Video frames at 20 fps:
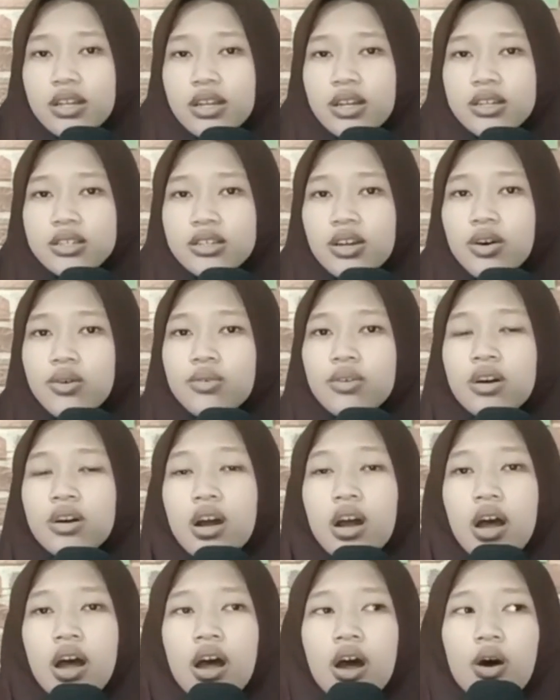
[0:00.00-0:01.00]
So
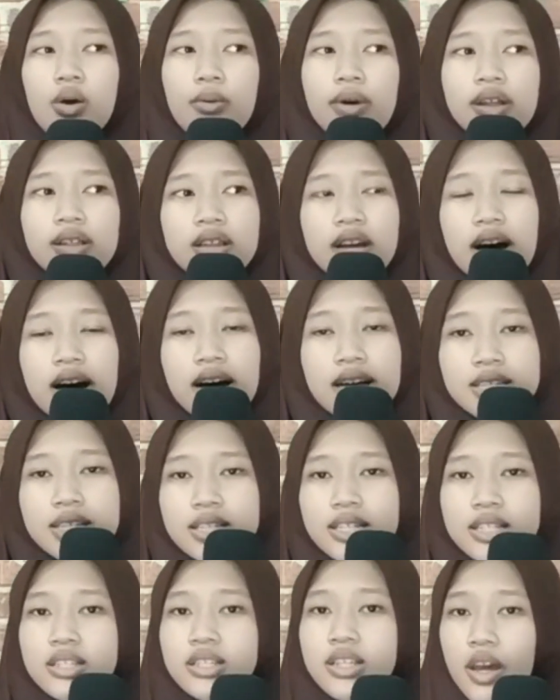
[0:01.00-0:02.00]
when the ice
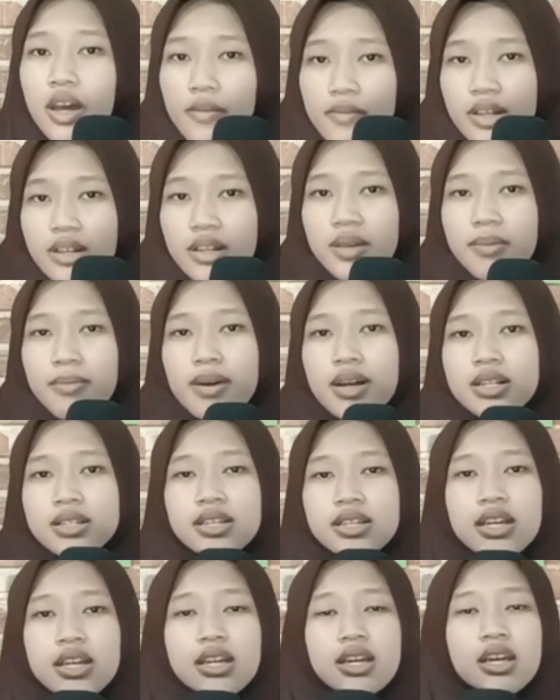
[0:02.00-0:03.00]
is definitely melting,